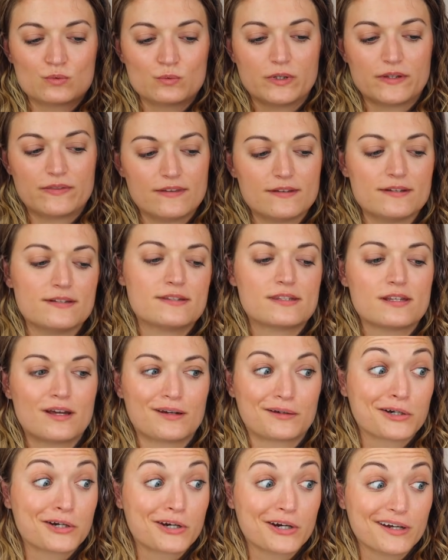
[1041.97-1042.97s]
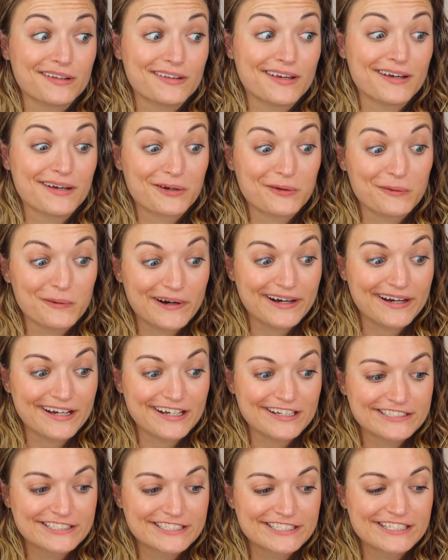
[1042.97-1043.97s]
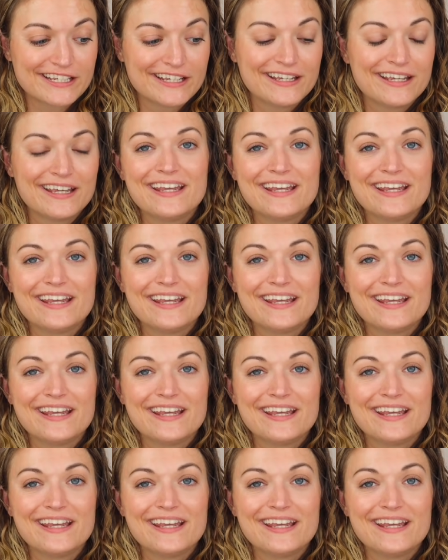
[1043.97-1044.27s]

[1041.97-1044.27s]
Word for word: with this acrylic gouache.